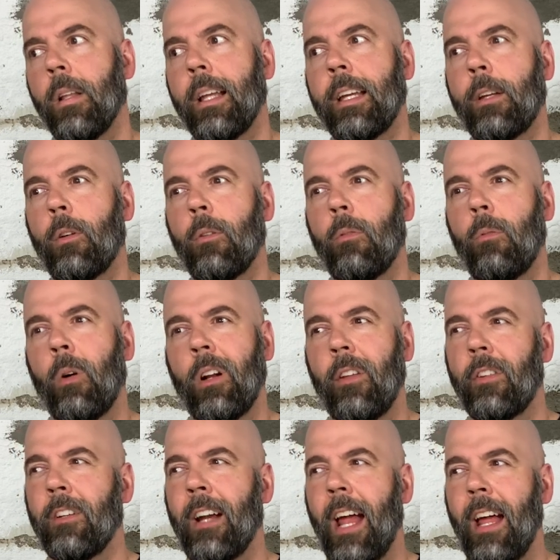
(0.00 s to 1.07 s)
like, what
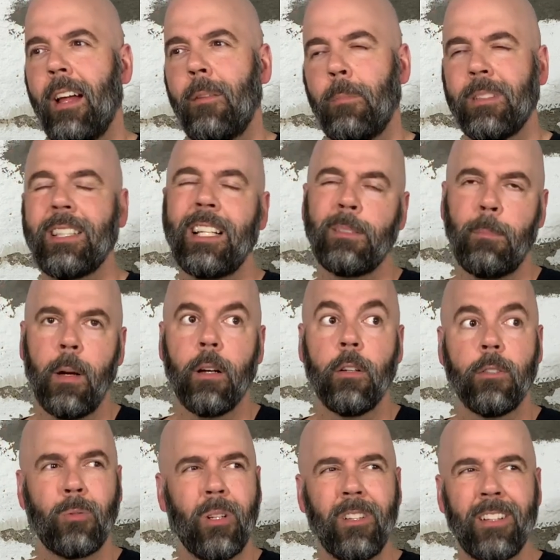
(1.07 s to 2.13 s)
other, besides
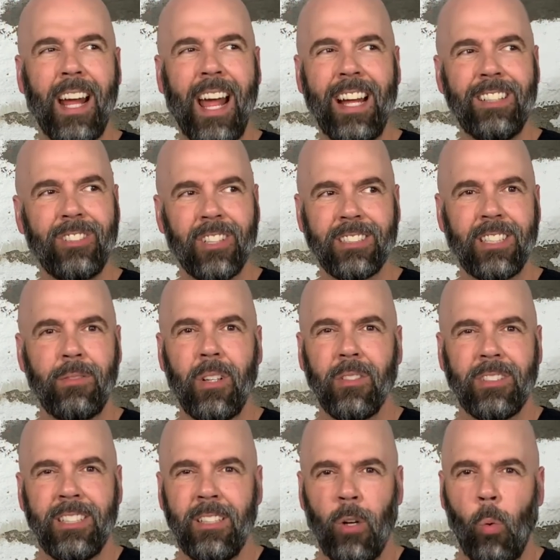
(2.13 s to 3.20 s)
barrels, what other adjuncts have you ever
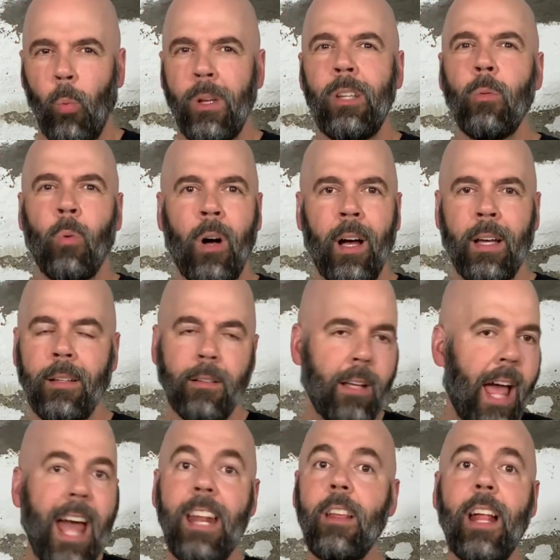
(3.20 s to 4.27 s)
seen in a wheat wine?
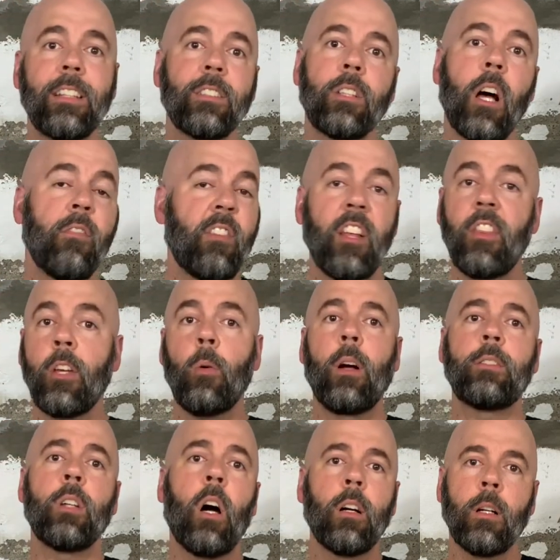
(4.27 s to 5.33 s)
Any of that stuff, anything you
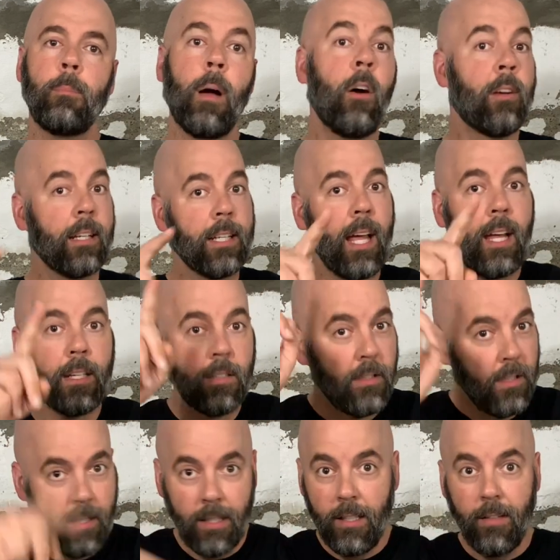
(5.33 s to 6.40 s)
want to talk about? And
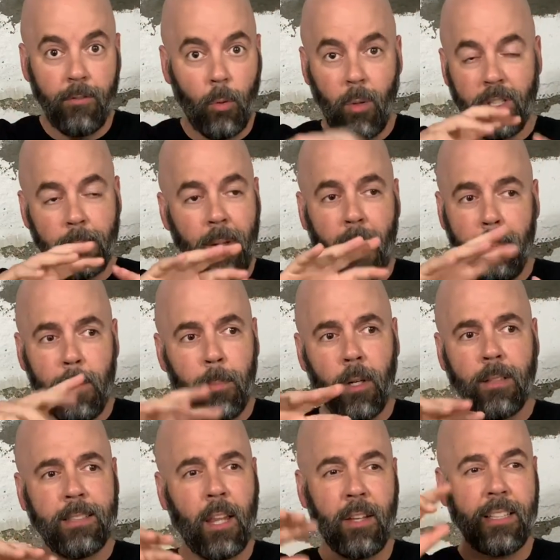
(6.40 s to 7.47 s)
again, if you wish me happy
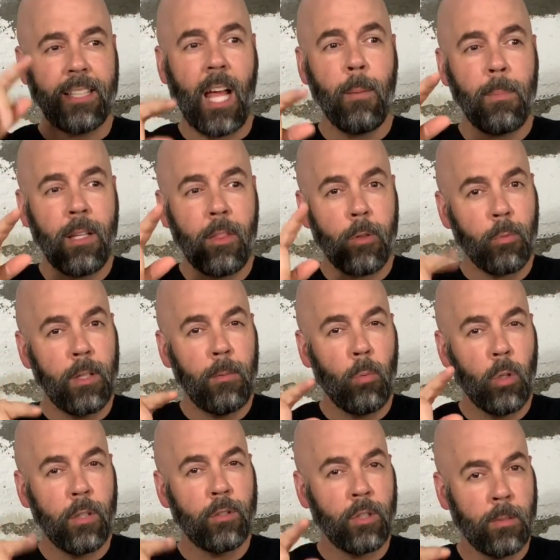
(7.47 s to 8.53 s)
birthday, I think it's got to be three
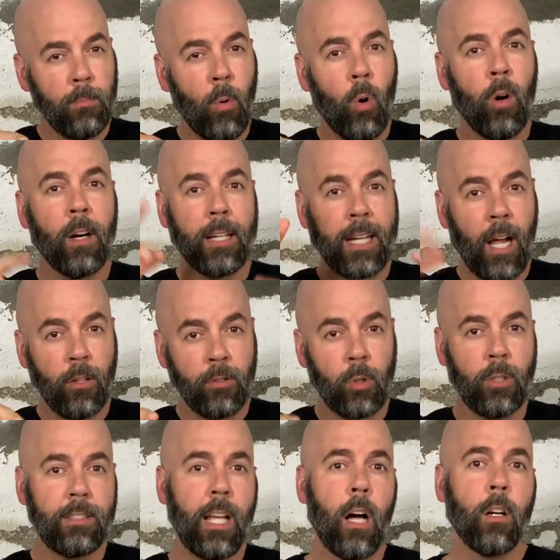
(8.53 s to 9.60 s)
words or more. It counts
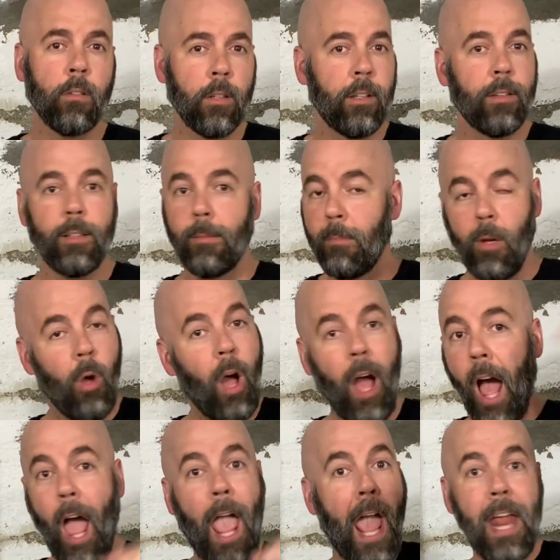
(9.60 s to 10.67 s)
towards the algorithm.
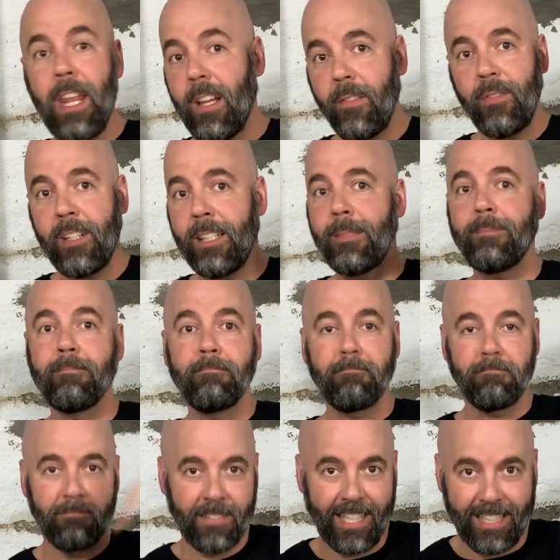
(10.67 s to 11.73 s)
Any of it,
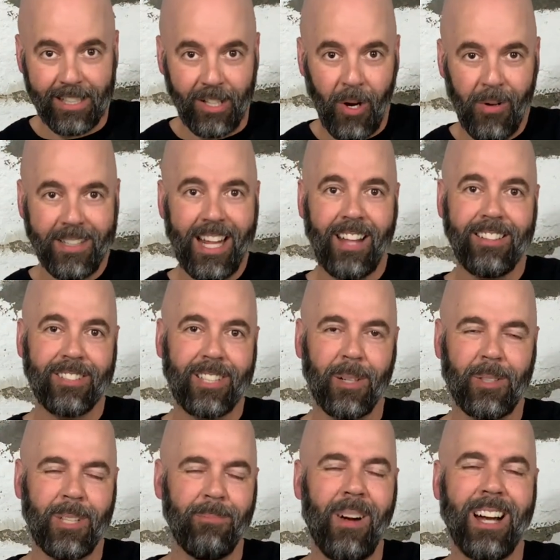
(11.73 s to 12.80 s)
get it going down in the
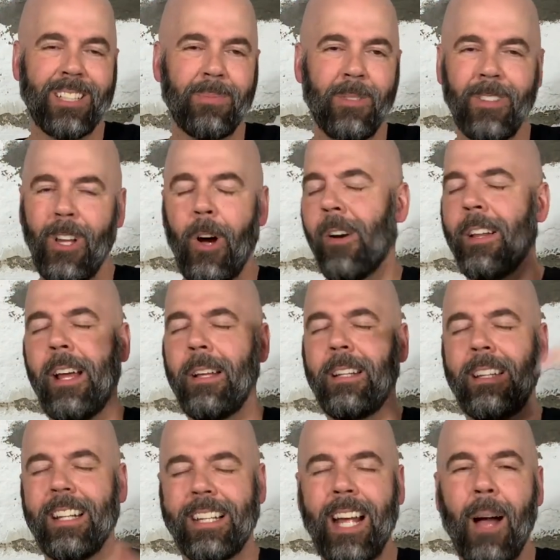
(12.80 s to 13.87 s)
description box below, or
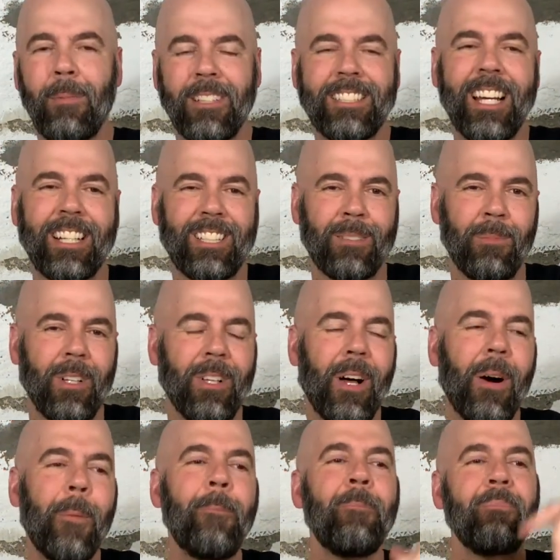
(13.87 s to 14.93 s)
in the comment section
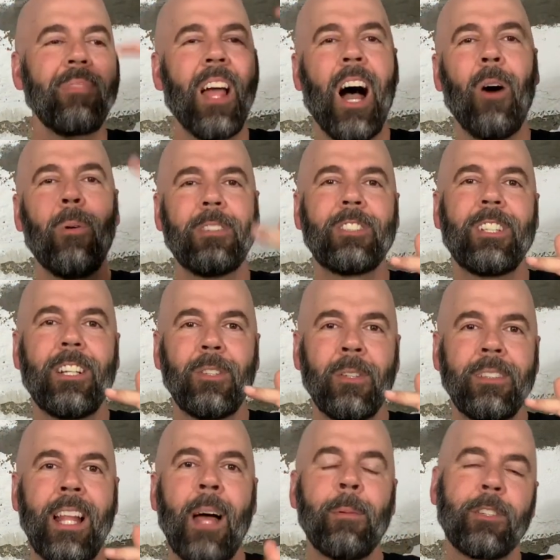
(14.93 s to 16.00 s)
below. Once you're done
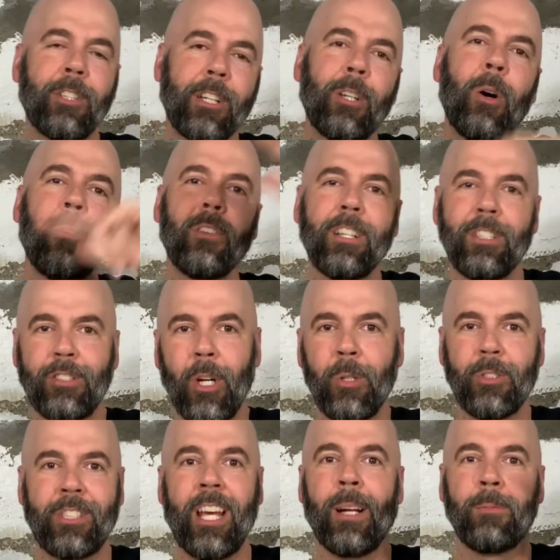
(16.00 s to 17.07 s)
doing that, make sure you go over to
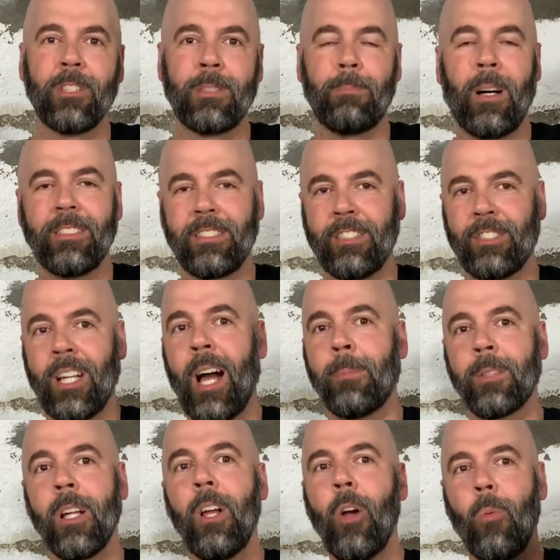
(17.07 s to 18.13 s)
Joe's channel, I'm just busting
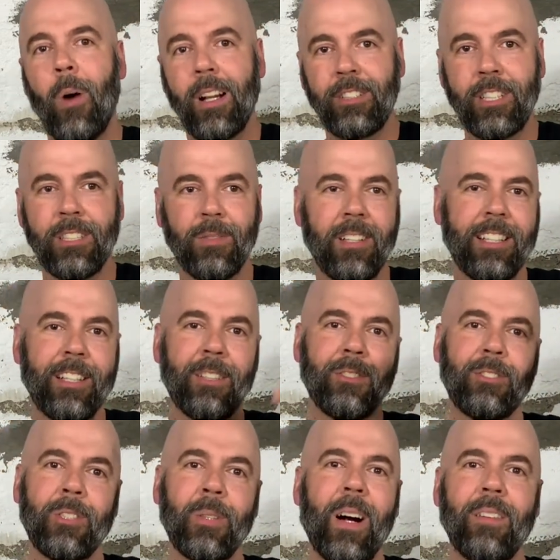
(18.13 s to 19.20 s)
chops. Watch his
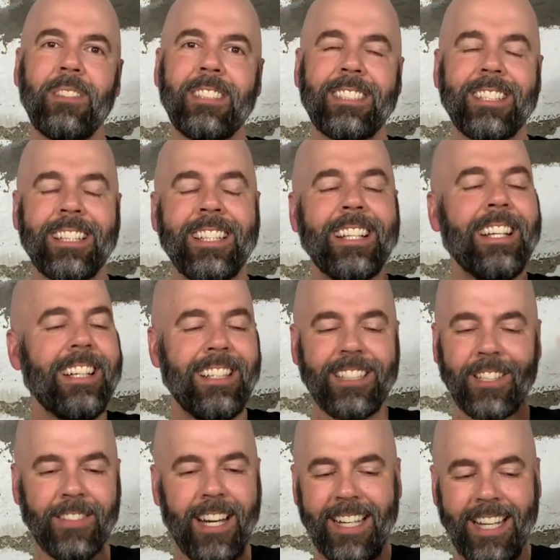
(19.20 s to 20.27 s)
videos too, obviously. He's
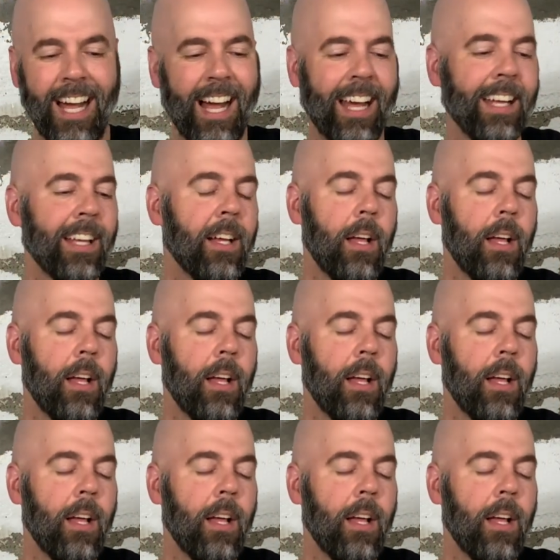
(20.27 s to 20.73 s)
a great guy.